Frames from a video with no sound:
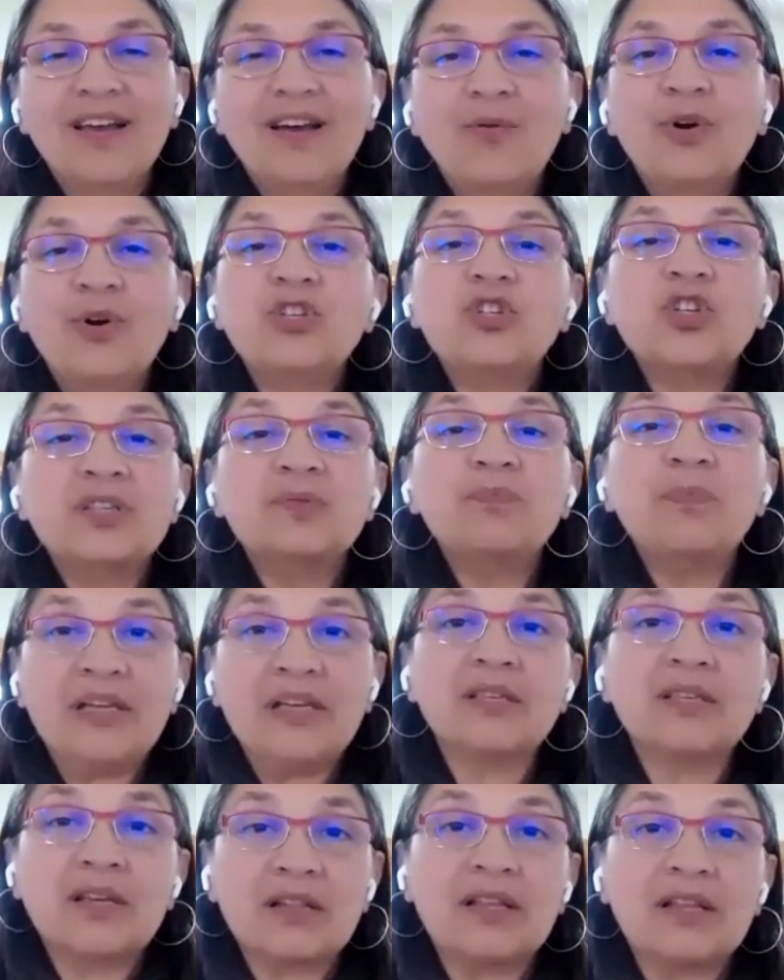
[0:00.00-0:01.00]
which is
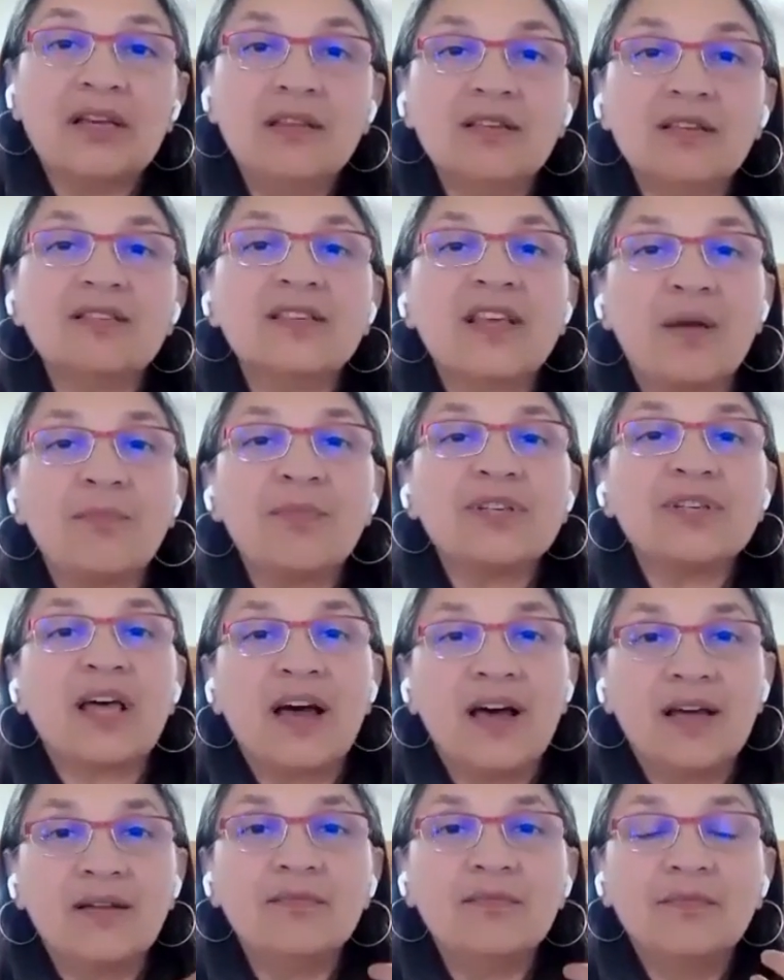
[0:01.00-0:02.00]
basically the same as
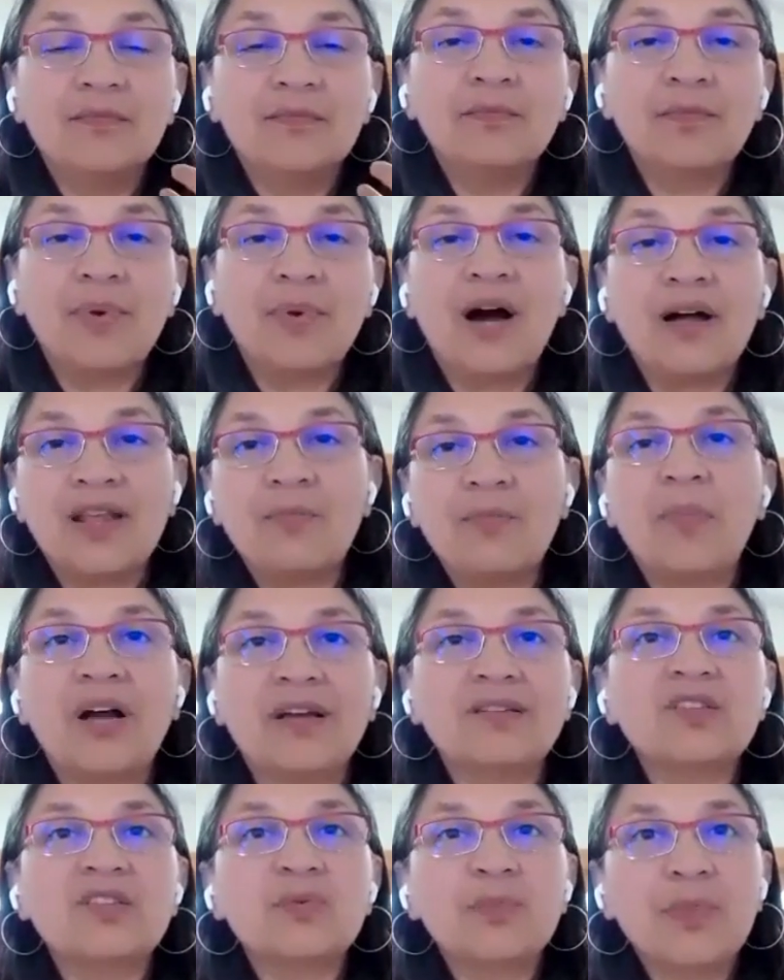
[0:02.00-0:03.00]
that body,
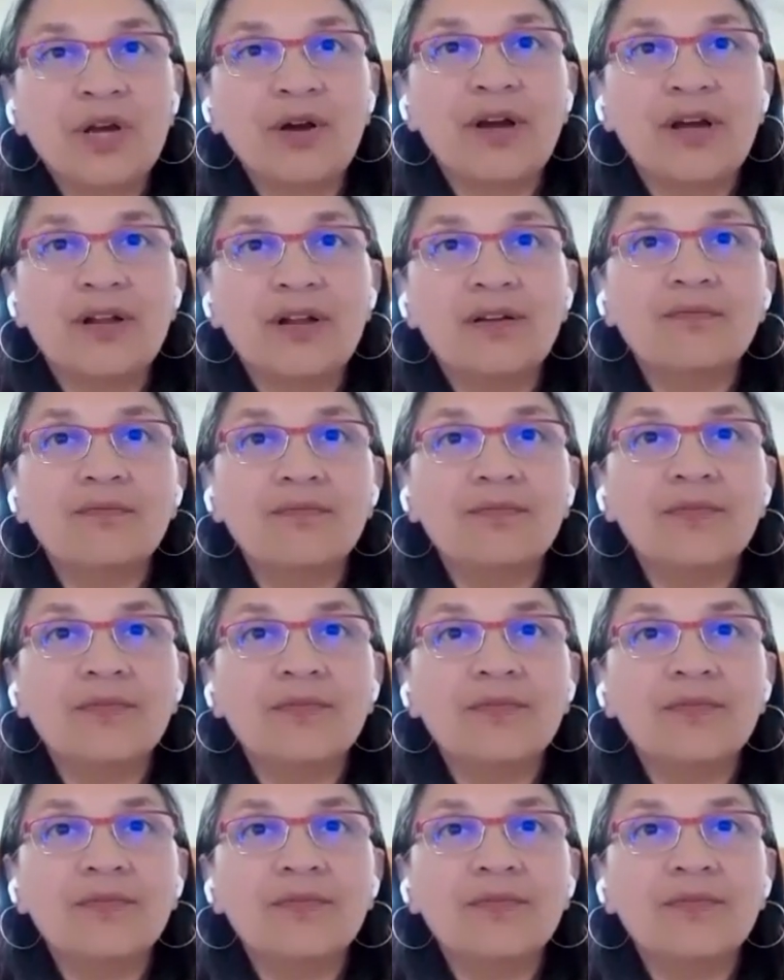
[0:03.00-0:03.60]
mind, spirit.